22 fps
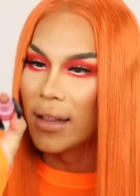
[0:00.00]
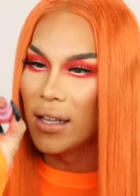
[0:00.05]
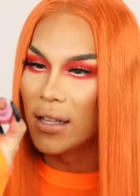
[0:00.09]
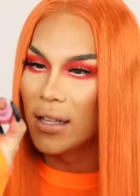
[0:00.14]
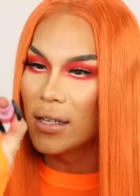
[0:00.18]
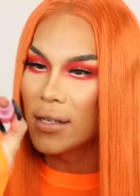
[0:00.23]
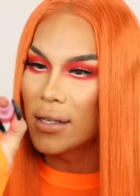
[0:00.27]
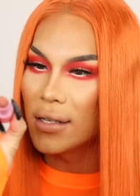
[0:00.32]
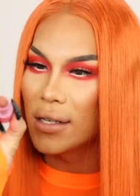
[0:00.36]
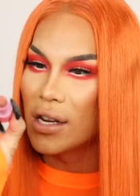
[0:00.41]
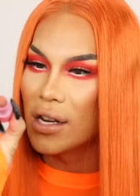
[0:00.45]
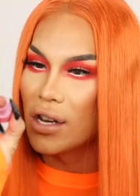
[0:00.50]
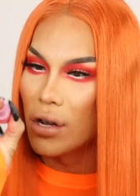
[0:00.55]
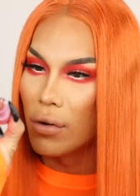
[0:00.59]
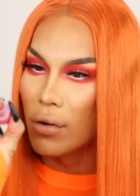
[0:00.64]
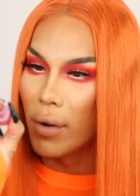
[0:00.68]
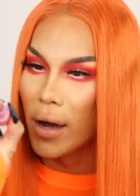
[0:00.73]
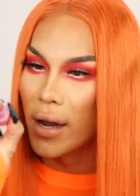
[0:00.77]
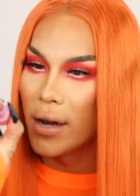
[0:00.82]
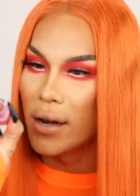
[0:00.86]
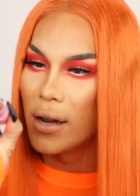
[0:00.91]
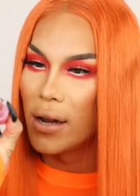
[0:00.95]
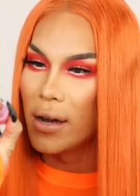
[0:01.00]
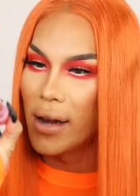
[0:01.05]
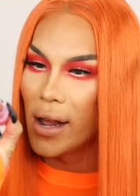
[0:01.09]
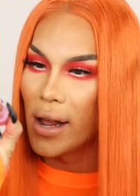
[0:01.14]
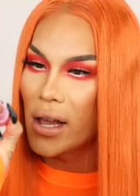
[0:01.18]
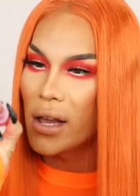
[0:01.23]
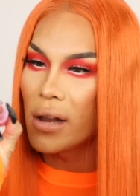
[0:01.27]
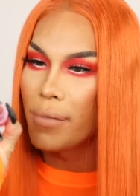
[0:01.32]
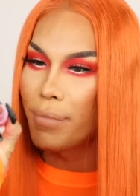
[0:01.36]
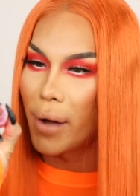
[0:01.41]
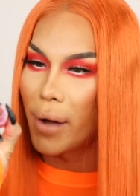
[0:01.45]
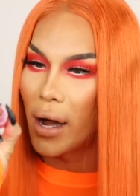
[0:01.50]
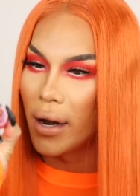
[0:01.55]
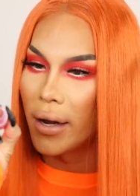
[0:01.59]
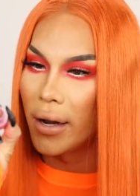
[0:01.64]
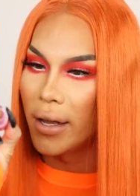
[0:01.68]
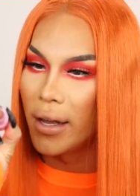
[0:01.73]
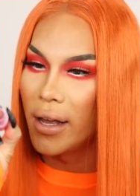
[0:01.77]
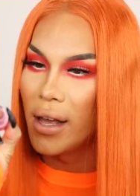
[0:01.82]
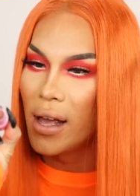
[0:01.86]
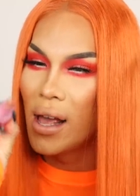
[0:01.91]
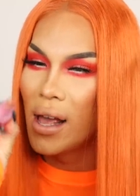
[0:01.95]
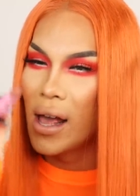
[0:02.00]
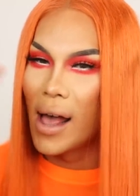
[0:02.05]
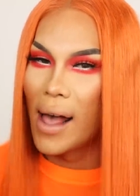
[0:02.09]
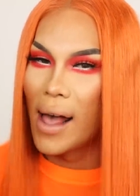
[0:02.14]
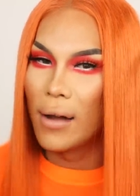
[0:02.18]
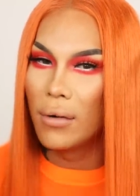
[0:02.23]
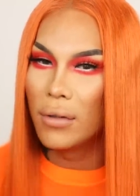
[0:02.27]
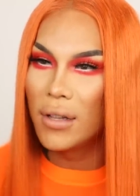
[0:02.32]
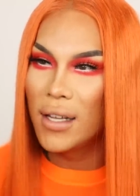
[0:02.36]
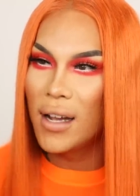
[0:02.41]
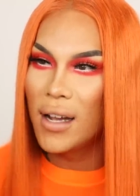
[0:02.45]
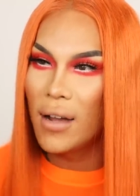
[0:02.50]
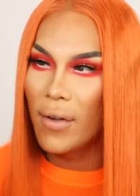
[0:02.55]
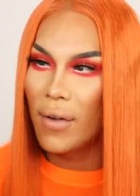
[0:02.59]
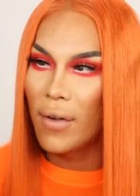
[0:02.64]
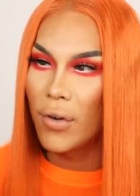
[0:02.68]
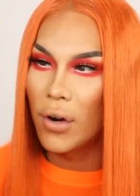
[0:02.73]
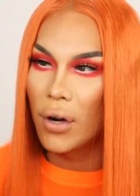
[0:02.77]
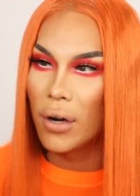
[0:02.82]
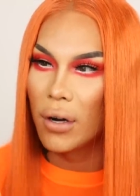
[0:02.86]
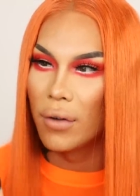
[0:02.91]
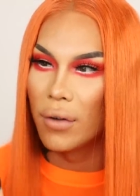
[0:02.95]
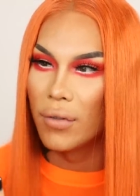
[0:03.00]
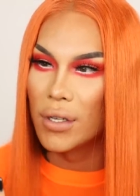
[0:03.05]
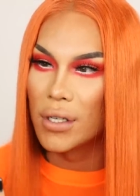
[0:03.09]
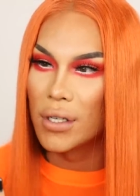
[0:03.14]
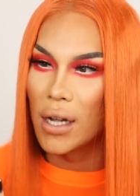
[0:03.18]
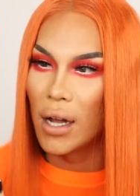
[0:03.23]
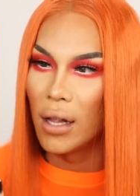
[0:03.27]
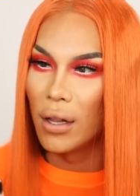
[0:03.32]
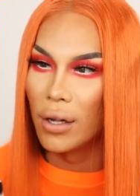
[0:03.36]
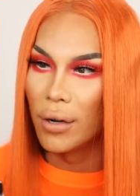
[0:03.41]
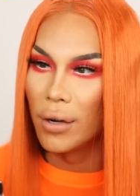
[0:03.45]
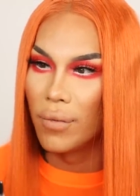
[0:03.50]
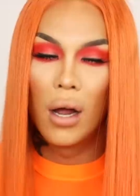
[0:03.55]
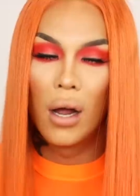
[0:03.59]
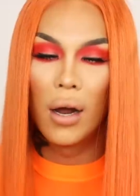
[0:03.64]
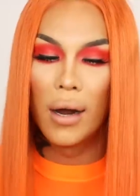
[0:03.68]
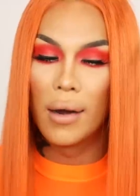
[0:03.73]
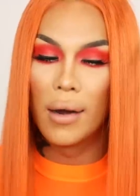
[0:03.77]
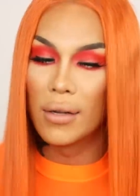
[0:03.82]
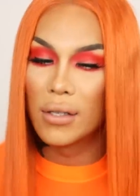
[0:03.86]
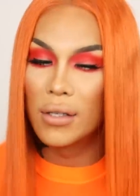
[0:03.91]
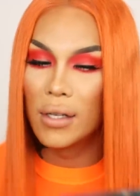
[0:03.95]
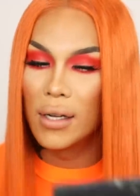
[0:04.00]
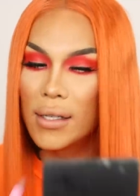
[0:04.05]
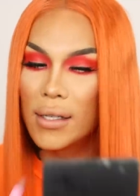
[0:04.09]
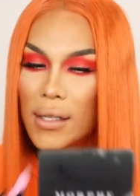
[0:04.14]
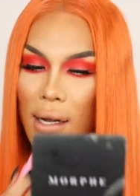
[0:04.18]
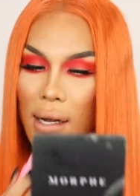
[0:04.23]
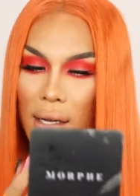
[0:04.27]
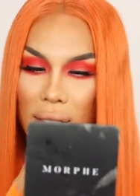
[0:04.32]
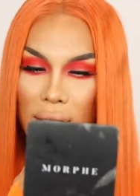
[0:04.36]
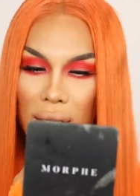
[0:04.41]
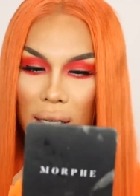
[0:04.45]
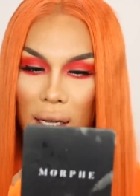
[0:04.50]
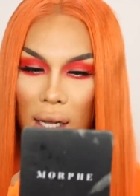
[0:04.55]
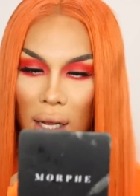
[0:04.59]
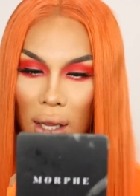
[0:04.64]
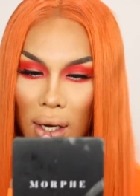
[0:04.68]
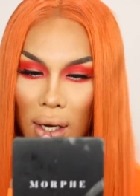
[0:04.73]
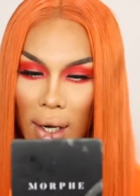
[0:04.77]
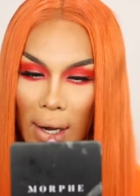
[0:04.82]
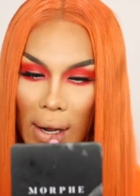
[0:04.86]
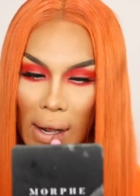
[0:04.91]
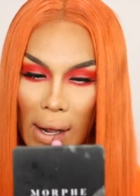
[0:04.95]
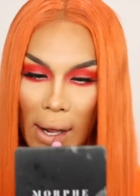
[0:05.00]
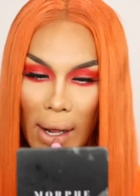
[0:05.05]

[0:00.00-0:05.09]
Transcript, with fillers: think this is a new one. Naked Body. I don't think I've ever heard of this color. All right, so let's kind of see the color.